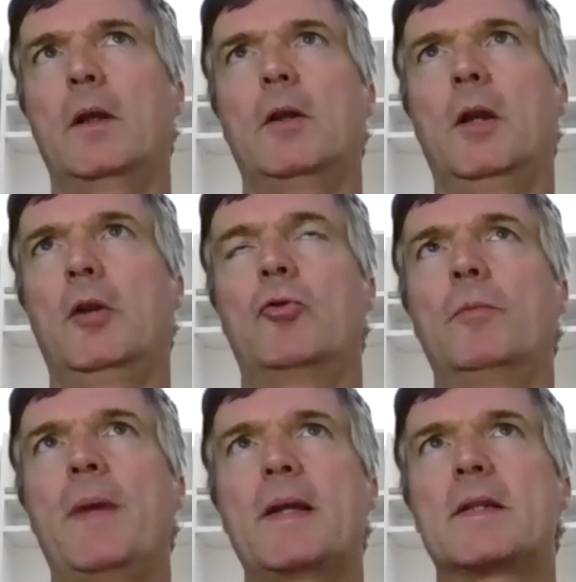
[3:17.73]
it
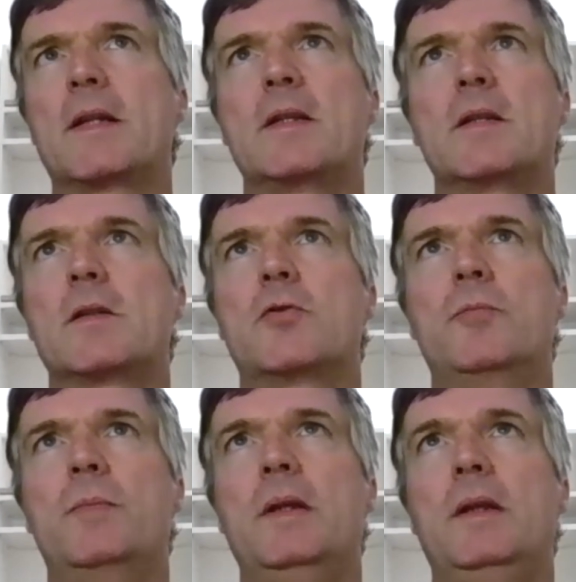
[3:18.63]
could make sense
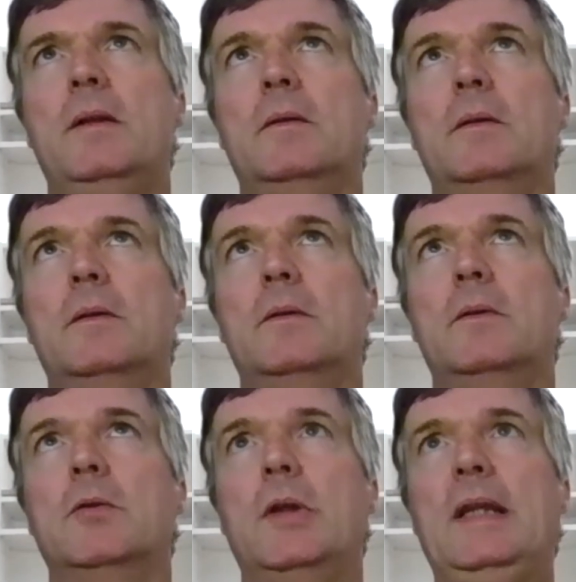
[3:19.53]
to be
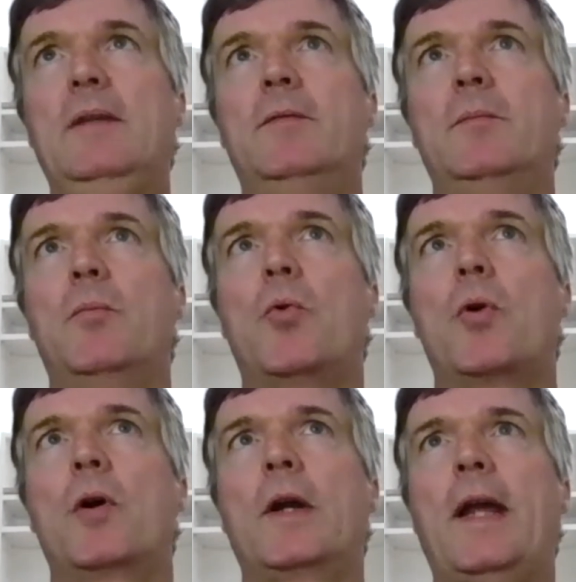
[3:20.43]
even
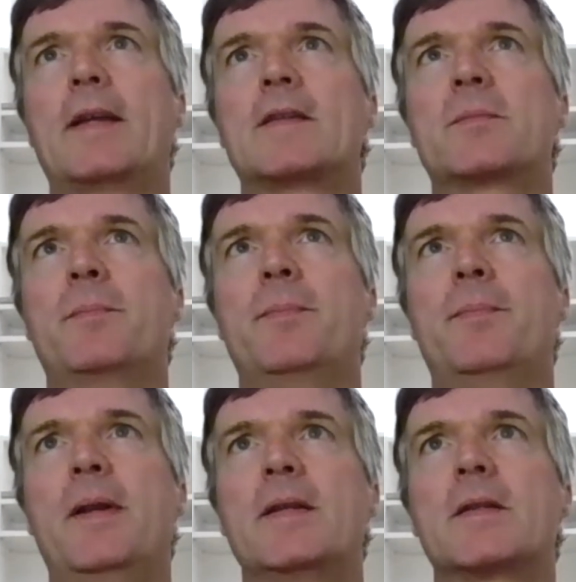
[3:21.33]
more
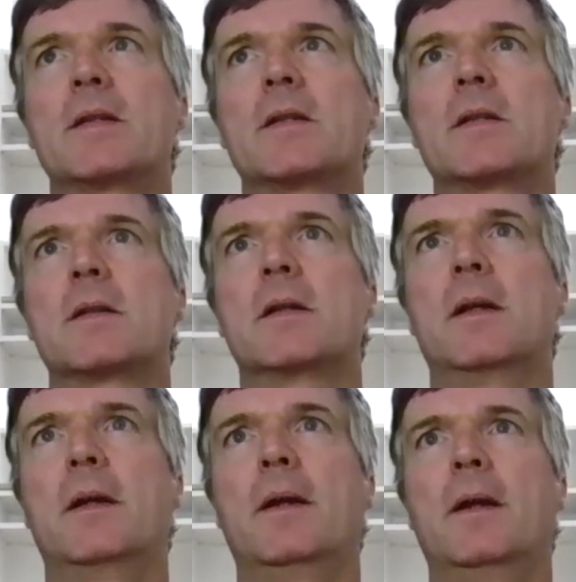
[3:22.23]
explicit,
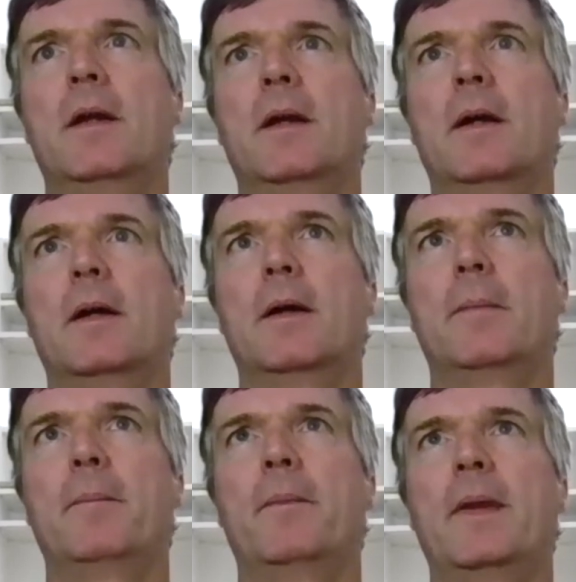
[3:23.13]

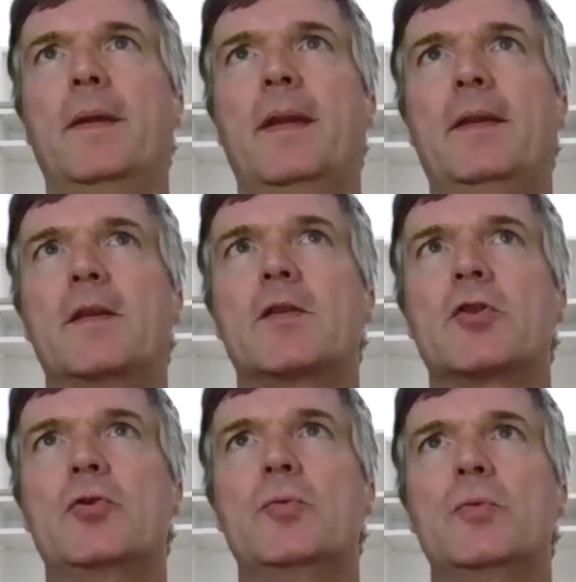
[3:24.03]
that the
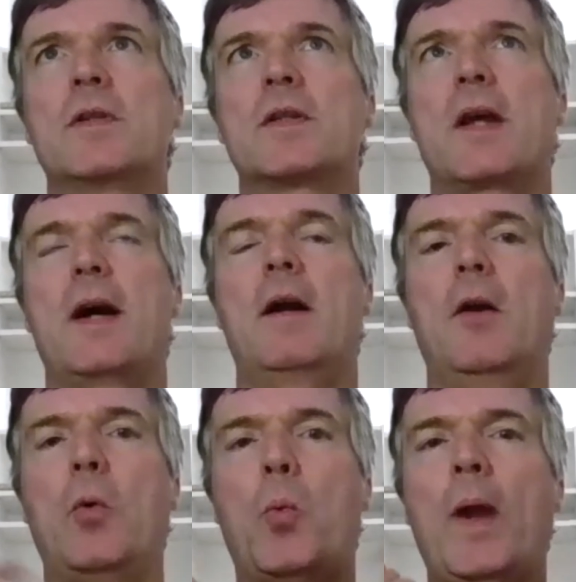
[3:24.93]
students are
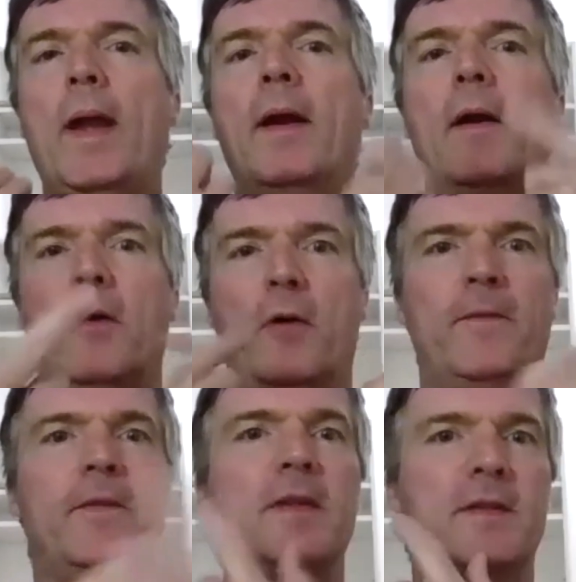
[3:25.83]
aware of
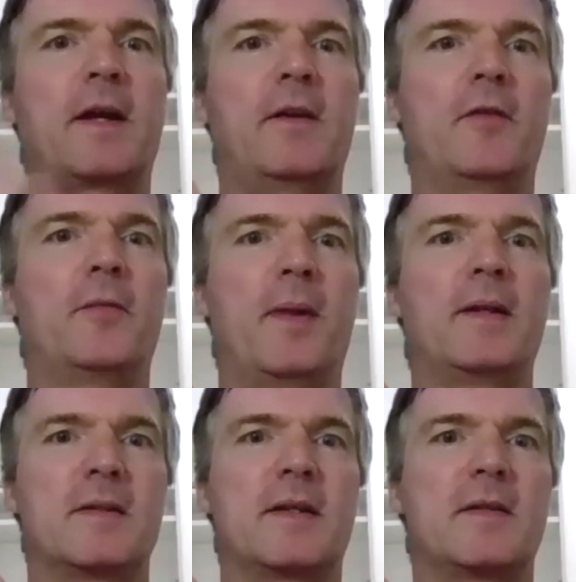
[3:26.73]
this kind of
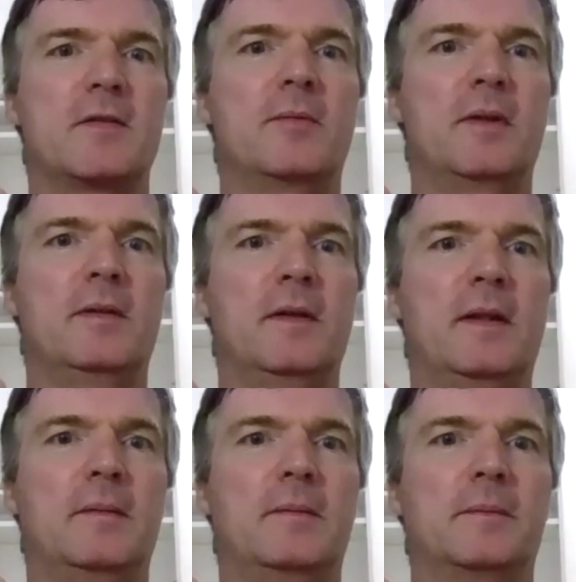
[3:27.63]
multisensory
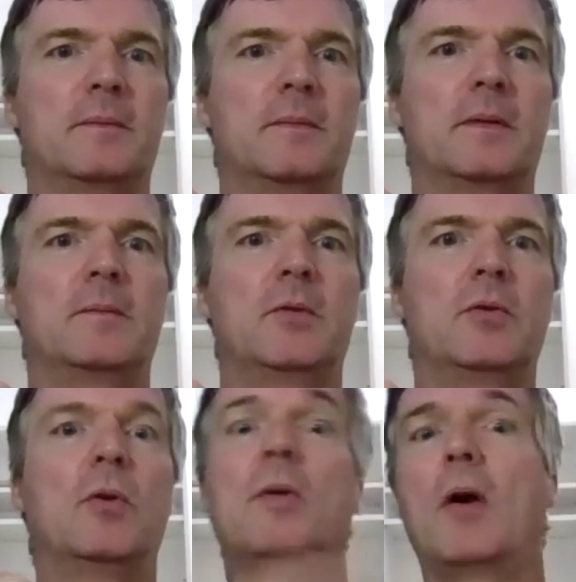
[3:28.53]
thing.
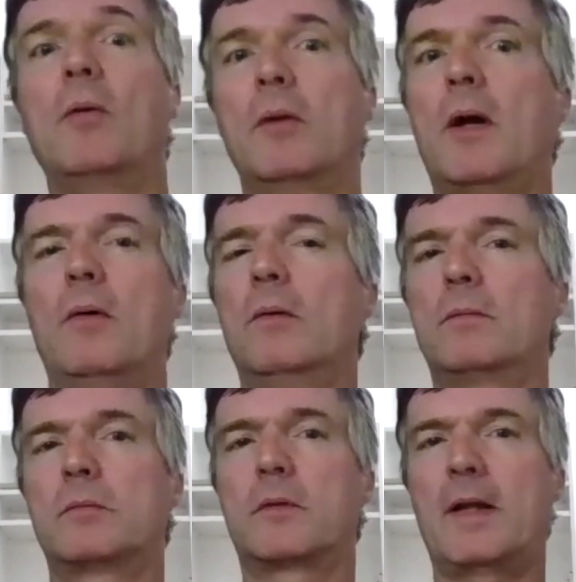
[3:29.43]

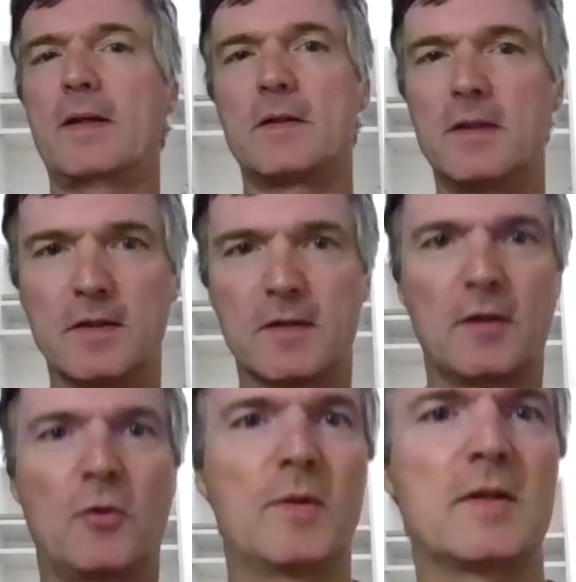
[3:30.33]
Now the last years, I
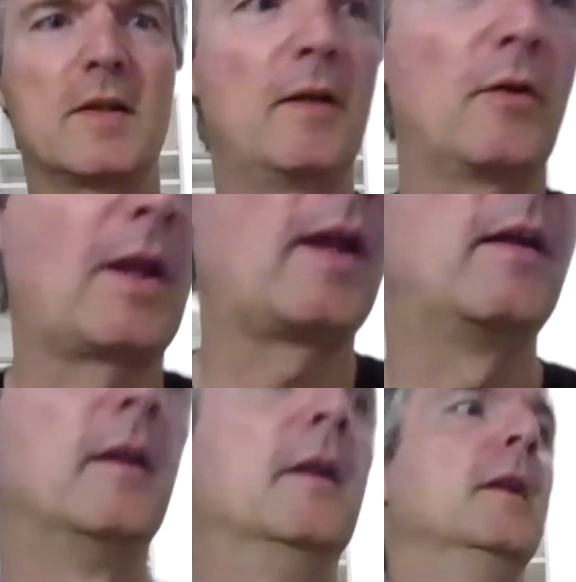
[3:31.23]
always say,
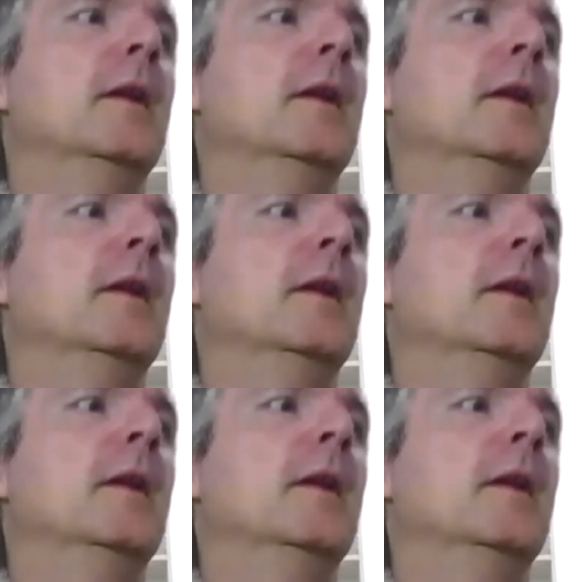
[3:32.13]
okay,